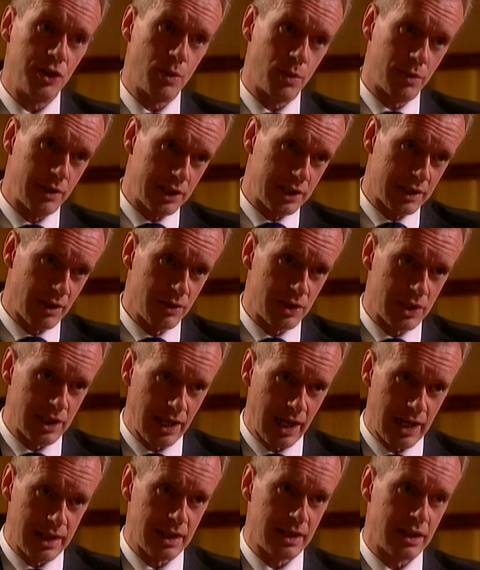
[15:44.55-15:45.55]
you were
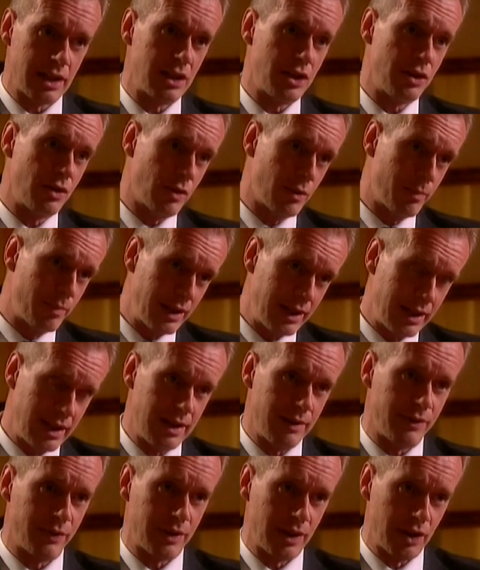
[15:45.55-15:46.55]
associated in your
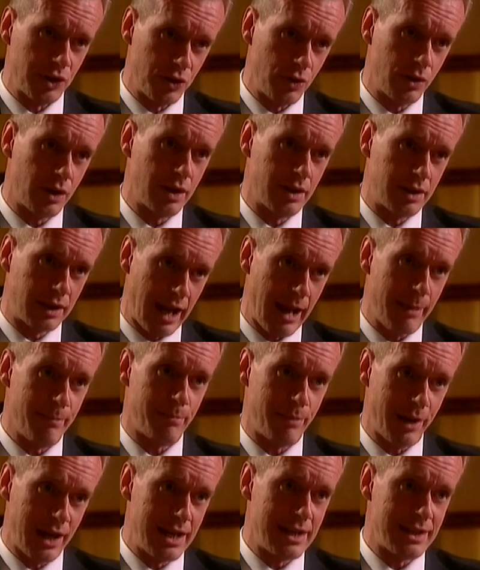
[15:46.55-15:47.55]
belief that you could
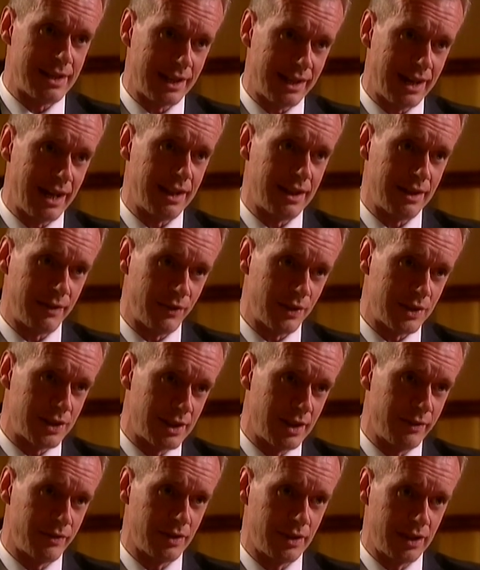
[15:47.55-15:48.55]
campaign together for
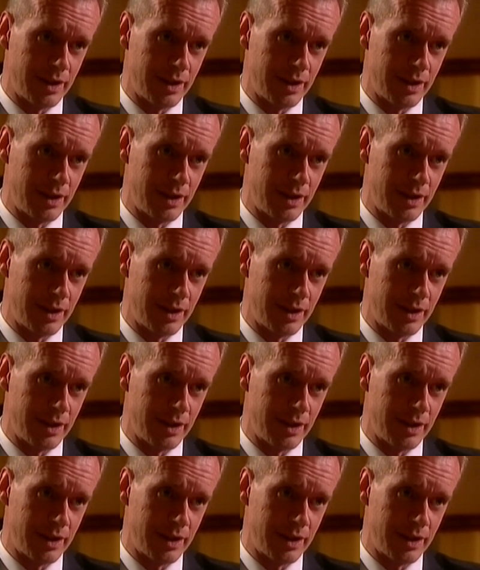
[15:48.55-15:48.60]
civil